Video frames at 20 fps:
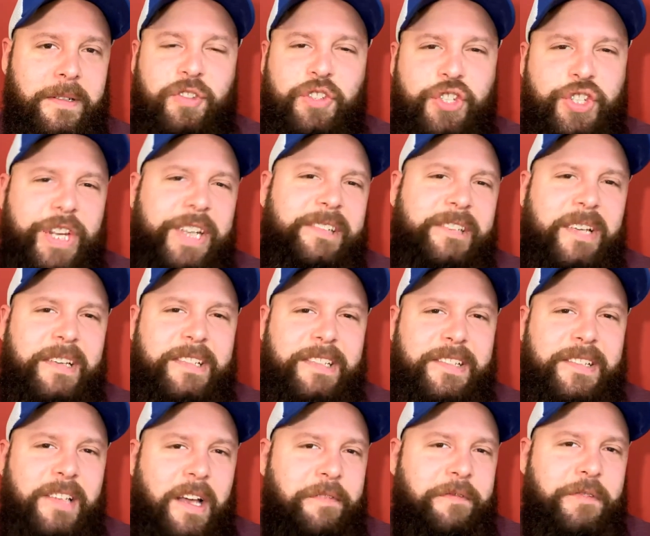Jesus
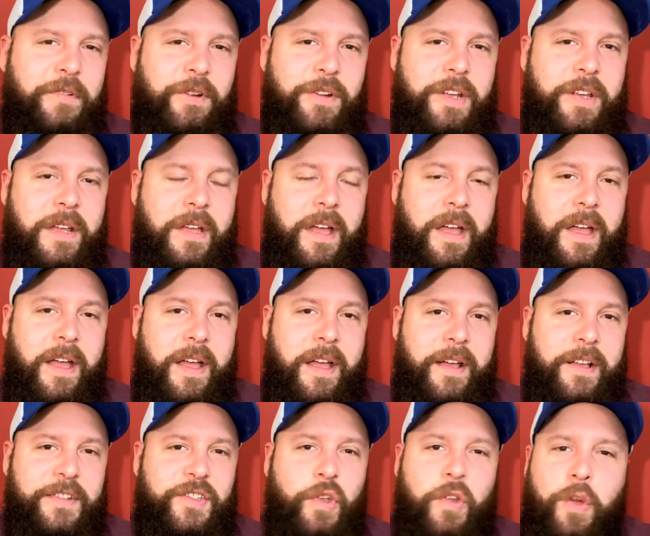suffered
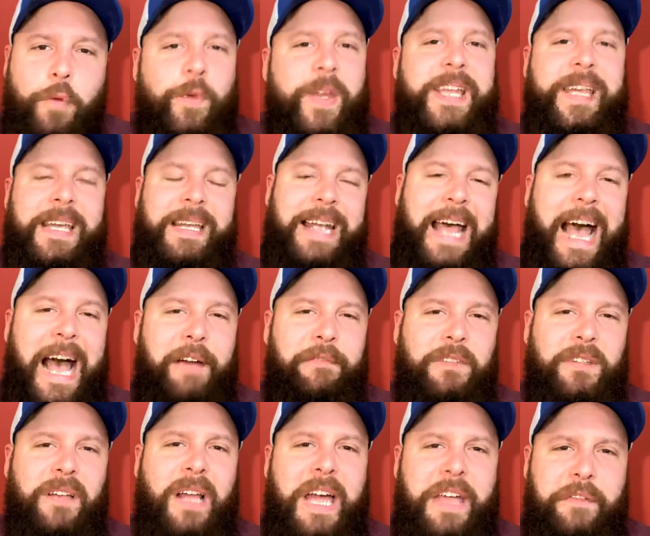so that we can have
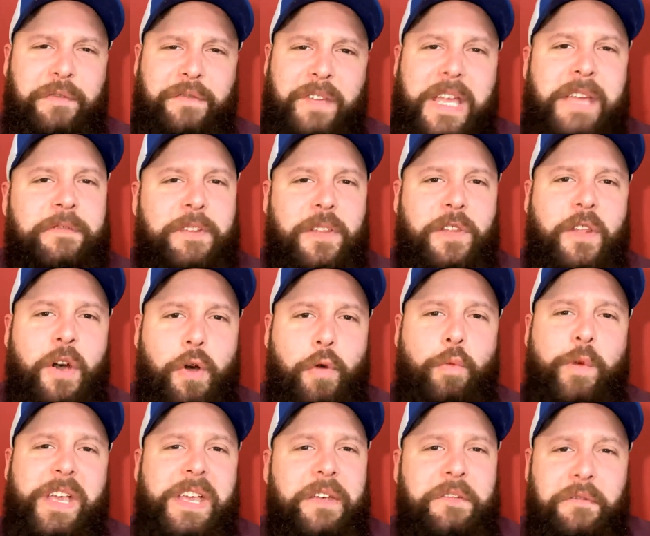life, even though
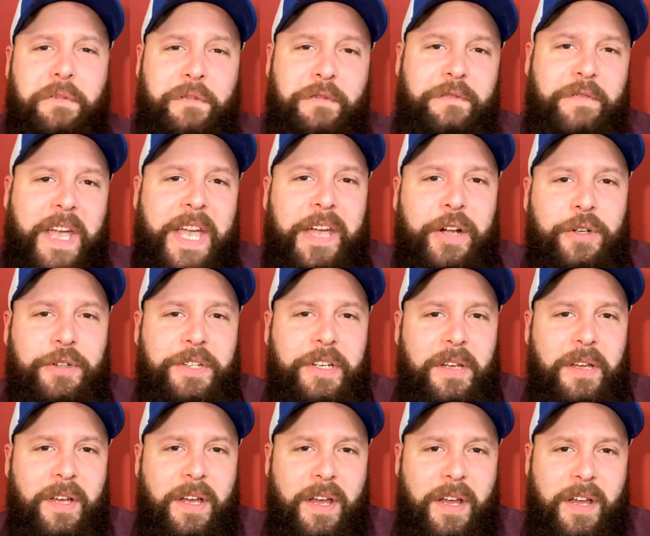we have failed
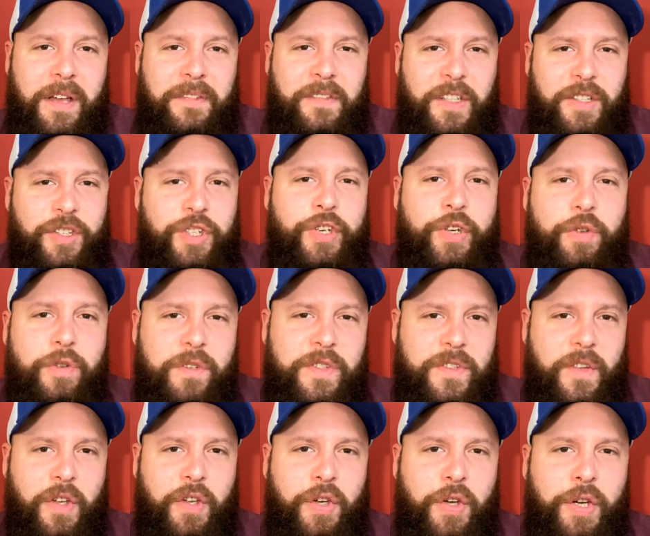to choose
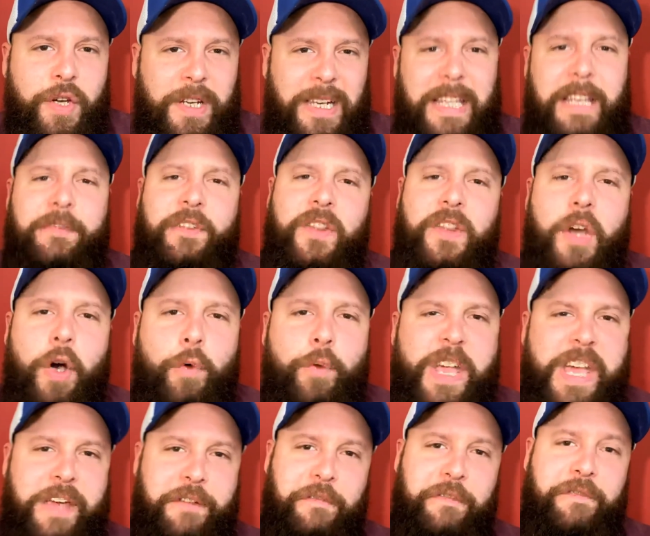the good, even though
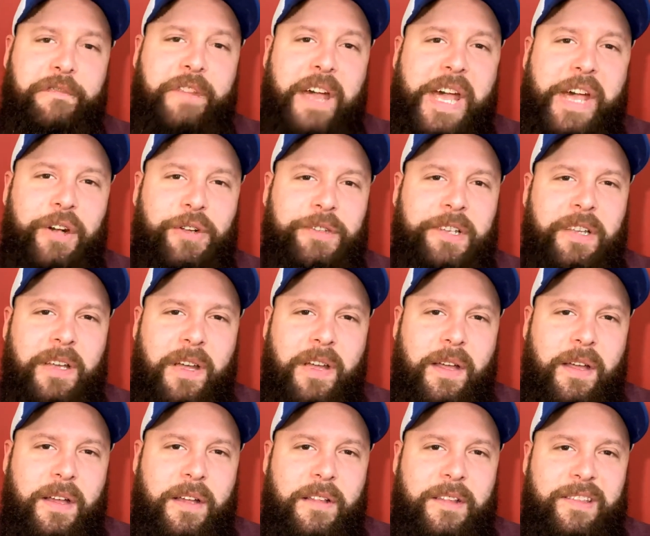we have failed
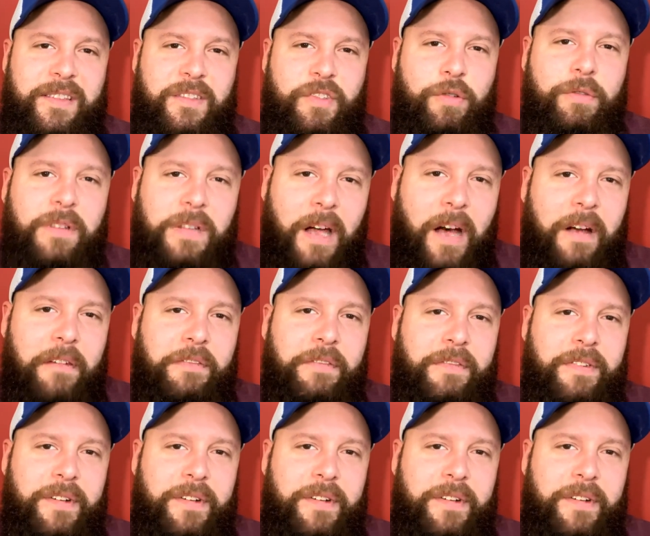to love.